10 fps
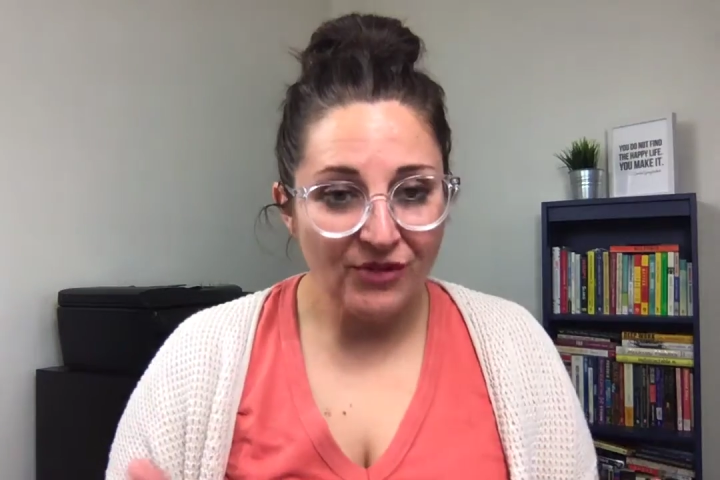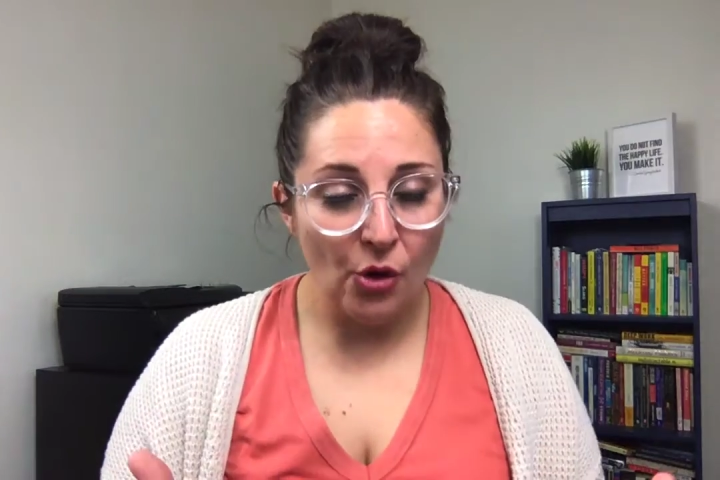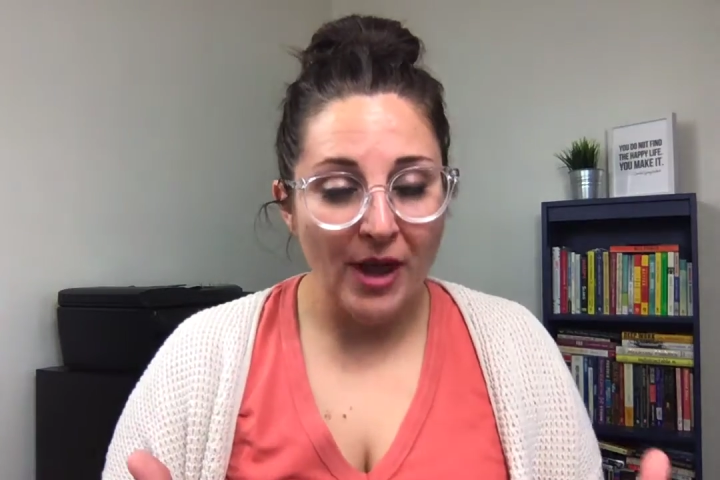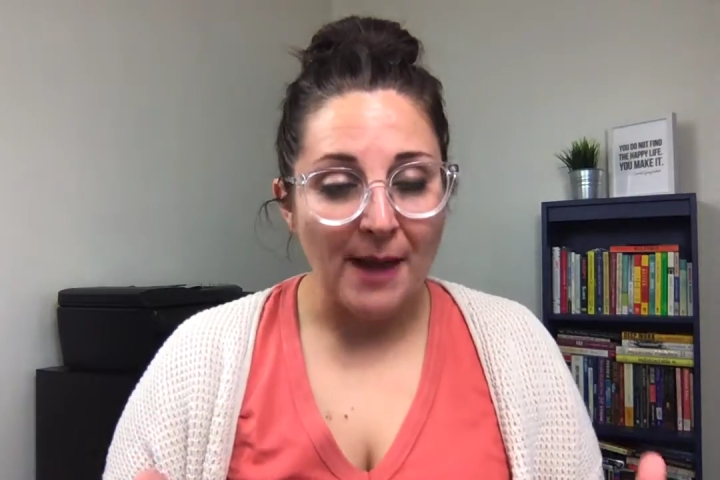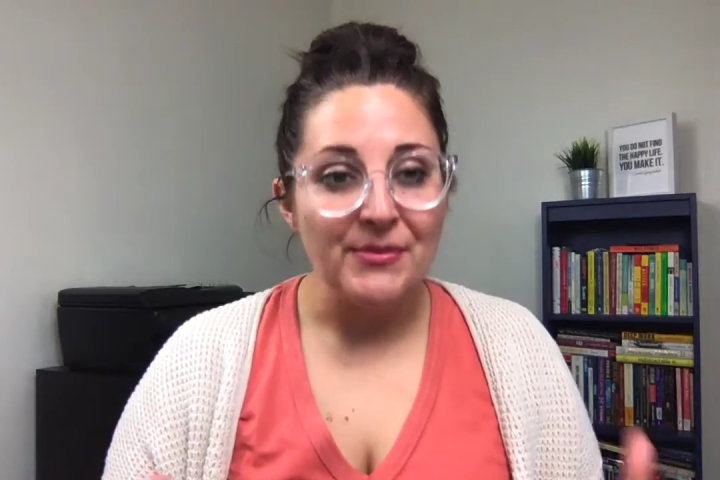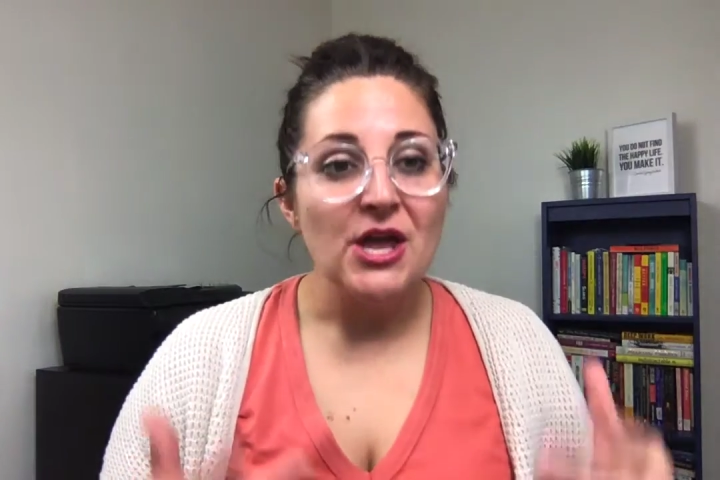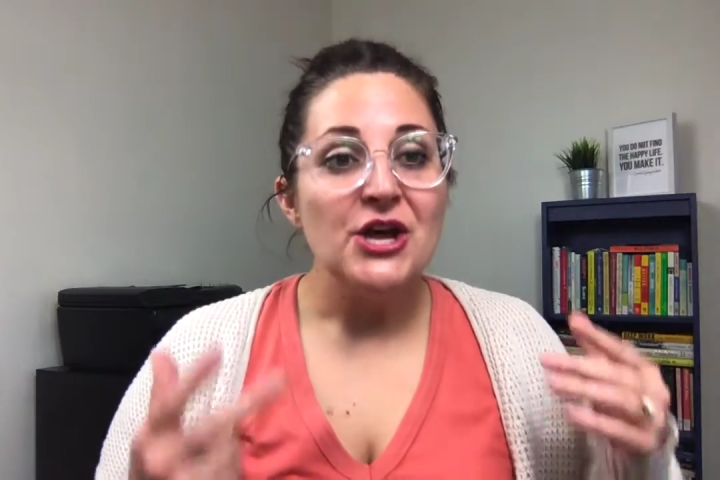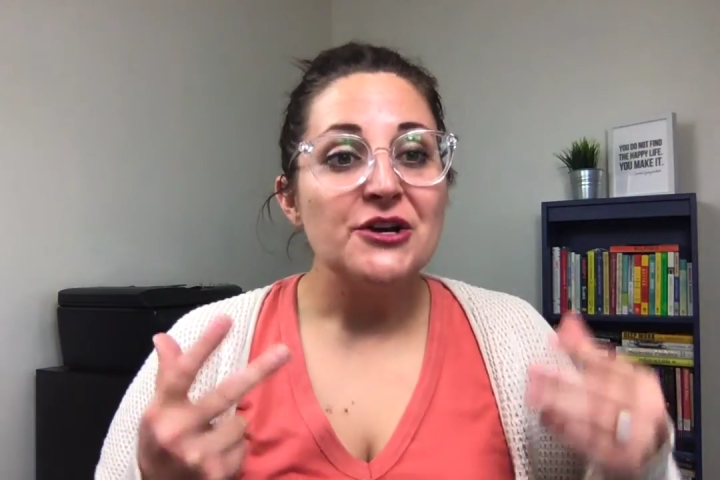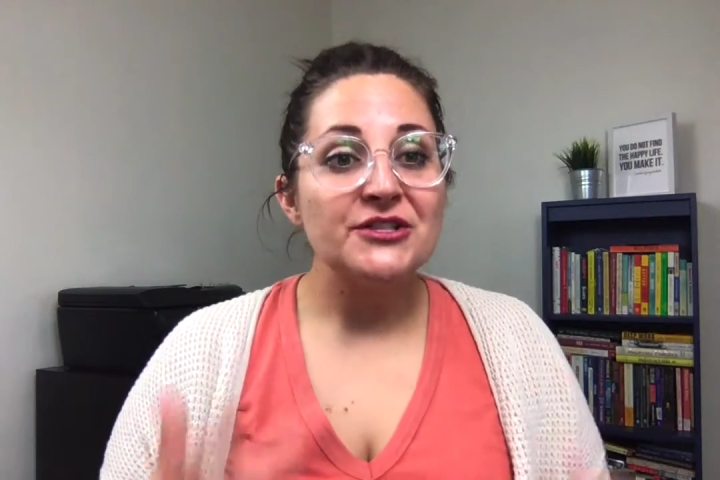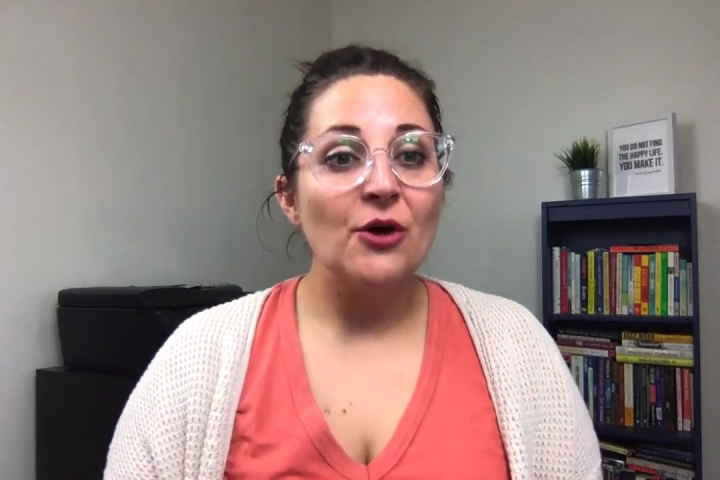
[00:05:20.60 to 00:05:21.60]
Okay,
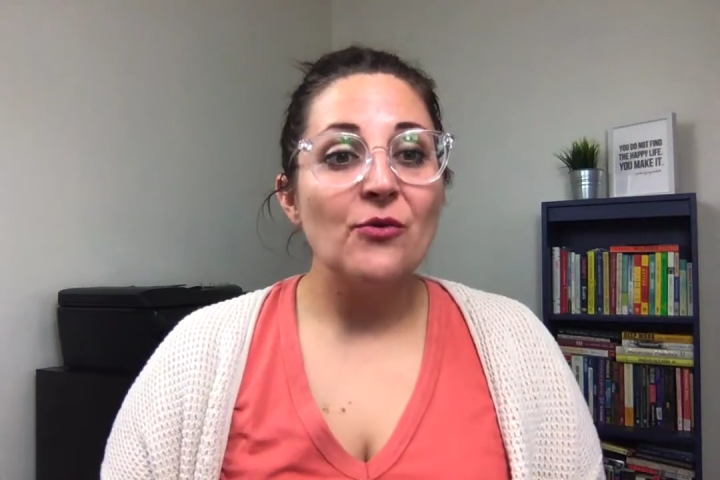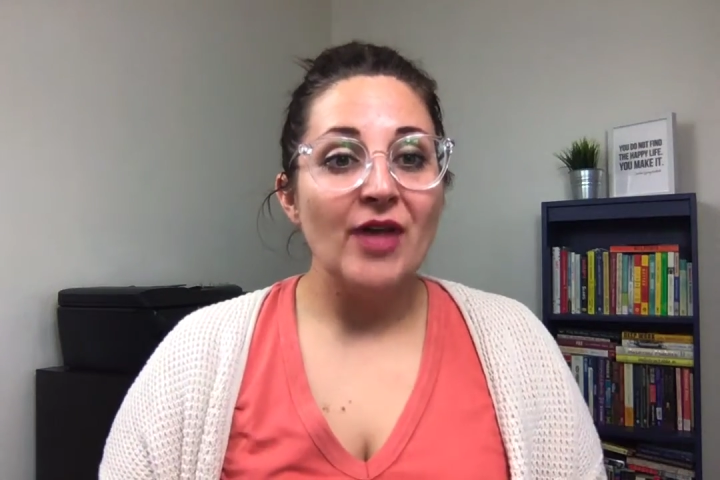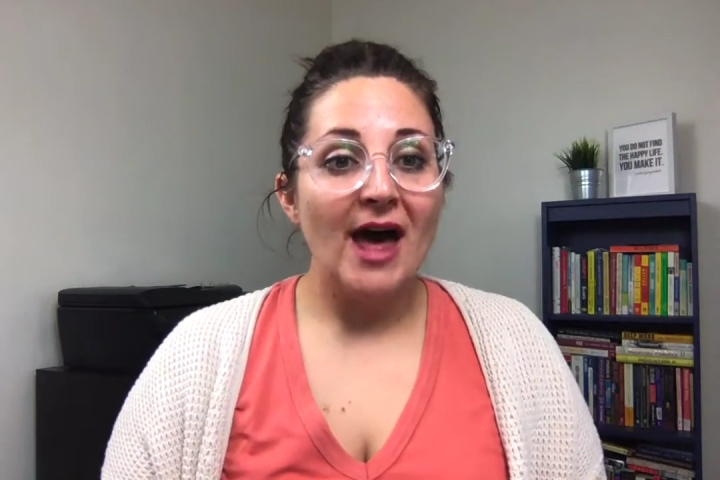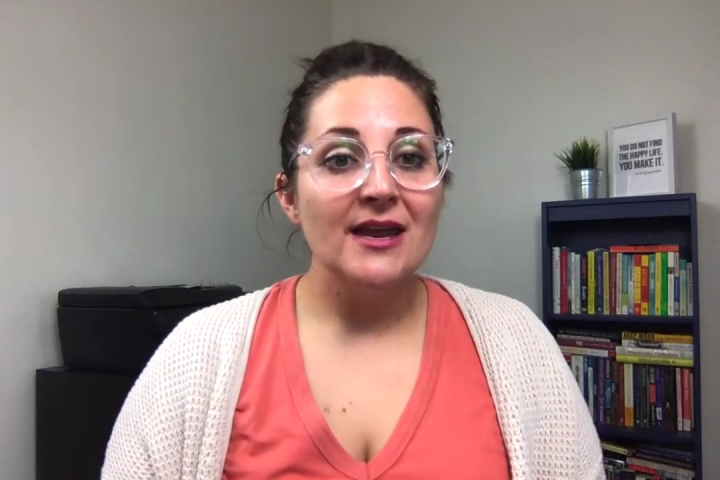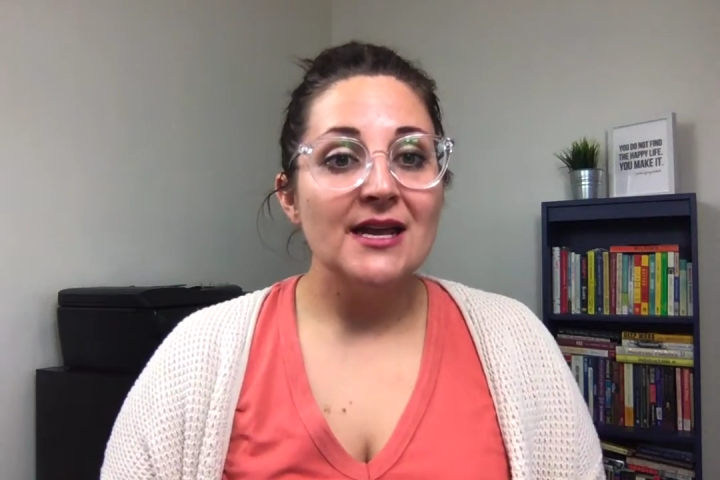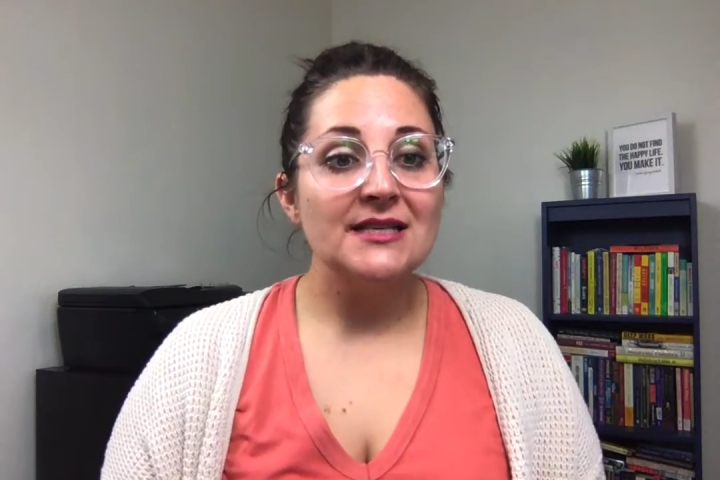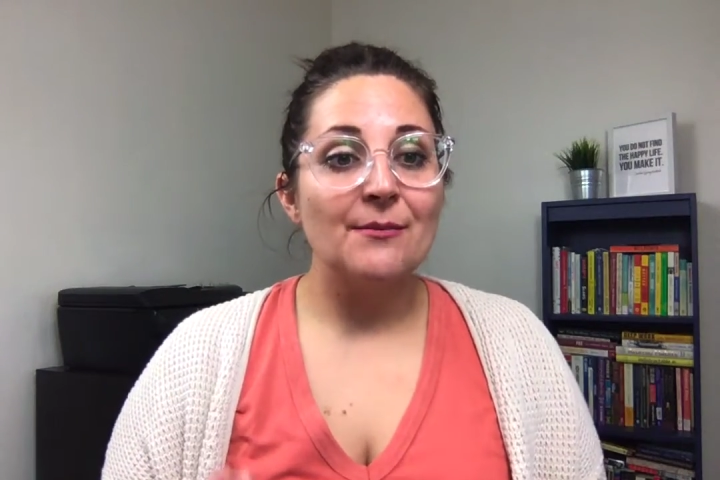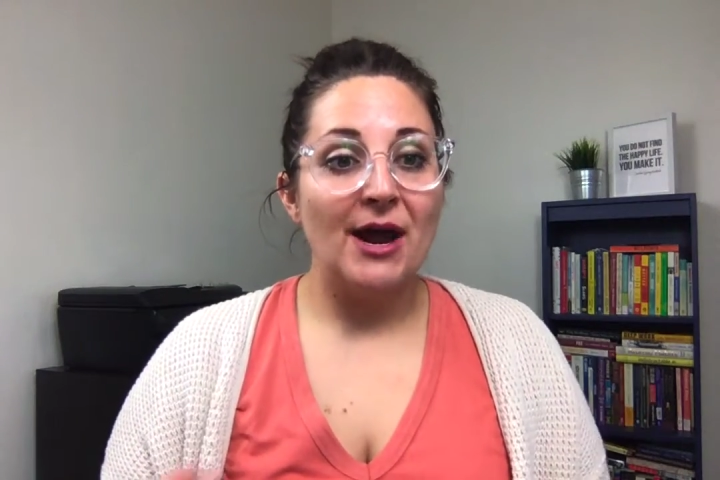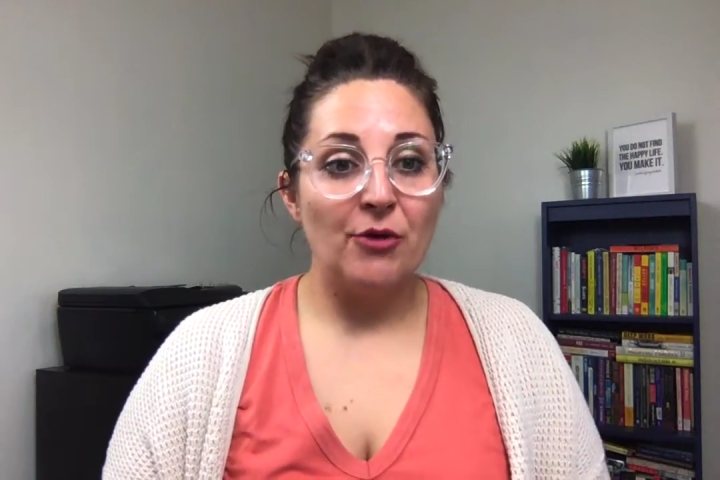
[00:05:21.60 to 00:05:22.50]
so that is my